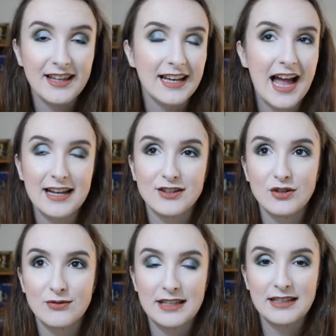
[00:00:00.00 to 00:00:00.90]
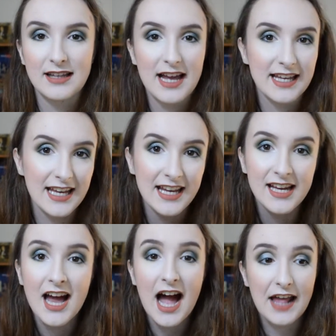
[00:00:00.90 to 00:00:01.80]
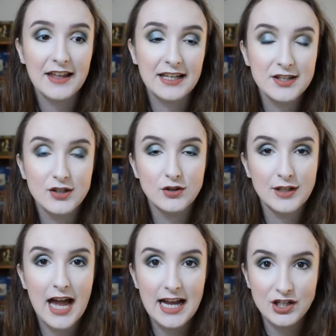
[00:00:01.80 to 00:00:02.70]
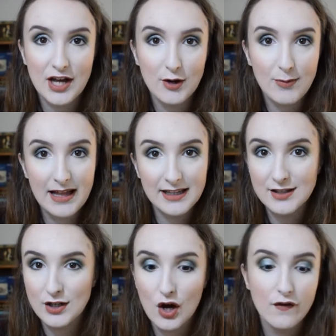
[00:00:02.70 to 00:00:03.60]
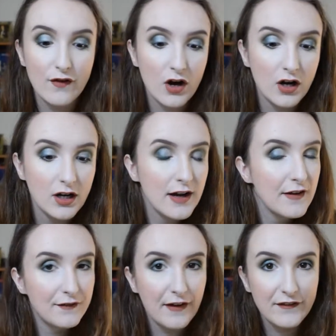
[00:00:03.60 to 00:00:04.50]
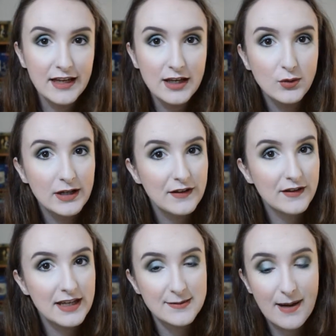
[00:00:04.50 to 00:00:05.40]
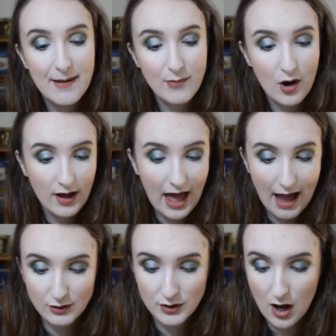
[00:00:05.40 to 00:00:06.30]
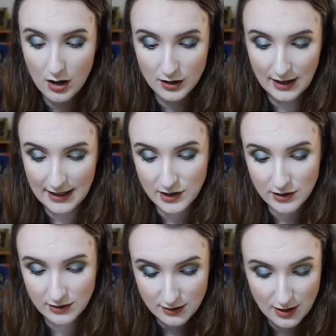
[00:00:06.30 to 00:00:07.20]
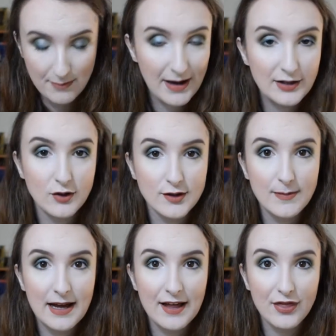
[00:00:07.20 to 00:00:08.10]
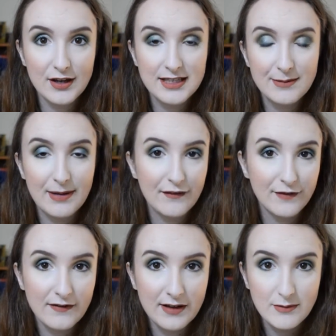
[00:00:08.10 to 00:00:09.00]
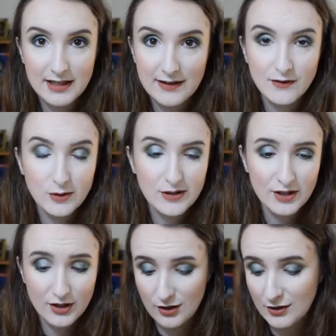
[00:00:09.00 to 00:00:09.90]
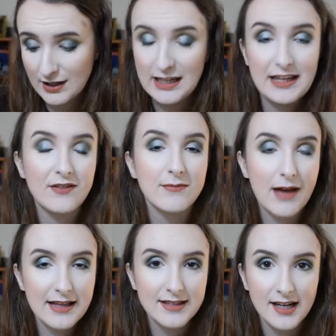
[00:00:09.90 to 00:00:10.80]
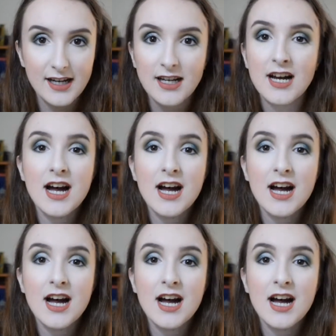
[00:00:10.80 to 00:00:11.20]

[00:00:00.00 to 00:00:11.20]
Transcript: Like, I do really like it. I think it's a good eyeshadow palette to go for. 15 quid for this bad boy, I would not like turn my nose up at. £13.50 with an influencer code, even better.